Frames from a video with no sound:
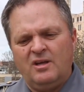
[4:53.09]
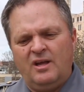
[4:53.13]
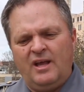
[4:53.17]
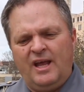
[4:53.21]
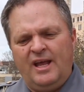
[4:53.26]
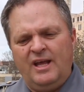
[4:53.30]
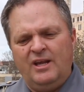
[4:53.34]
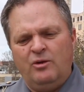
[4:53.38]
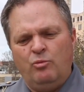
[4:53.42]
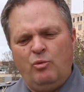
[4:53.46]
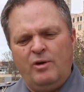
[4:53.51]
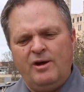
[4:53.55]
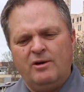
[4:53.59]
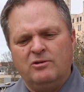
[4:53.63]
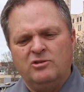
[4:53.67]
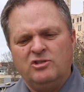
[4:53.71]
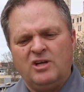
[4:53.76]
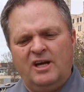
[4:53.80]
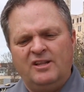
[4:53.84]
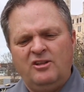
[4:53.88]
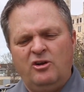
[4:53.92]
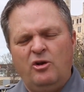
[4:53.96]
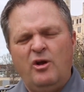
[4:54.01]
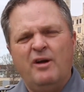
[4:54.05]
and we were
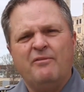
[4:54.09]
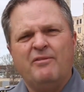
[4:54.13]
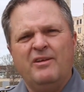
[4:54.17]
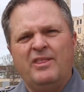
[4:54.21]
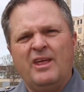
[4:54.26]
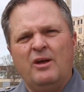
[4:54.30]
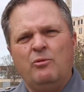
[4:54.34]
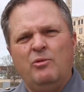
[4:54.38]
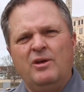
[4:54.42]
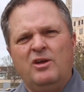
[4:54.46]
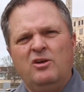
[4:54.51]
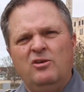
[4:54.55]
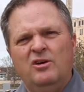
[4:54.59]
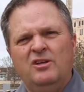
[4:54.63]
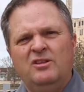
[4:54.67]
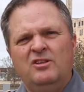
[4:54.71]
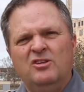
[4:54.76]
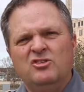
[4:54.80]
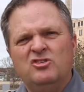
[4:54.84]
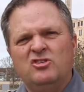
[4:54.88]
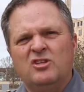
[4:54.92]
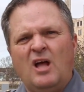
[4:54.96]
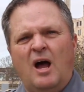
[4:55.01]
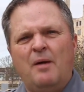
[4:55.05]
trying to do everything we could
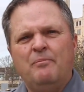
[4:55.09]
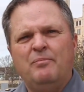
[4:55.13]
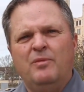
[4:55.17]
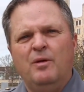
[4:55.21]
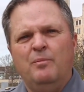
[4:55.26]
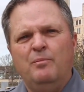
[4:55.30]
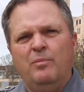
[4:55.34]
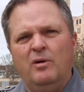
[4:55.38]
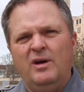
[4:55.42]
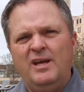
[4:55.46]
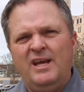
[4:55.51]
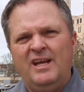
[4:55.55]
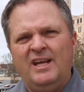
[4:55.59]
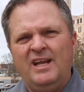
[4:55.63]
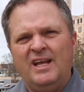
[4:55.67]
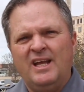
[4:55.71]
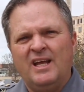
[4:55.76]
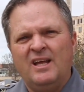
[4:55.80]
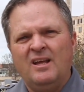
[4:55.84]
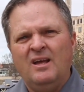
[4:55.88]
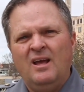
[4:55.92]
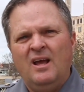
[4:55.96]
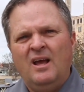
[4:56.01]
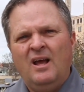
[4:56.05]
to stop the
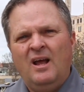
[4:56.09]
bleeding.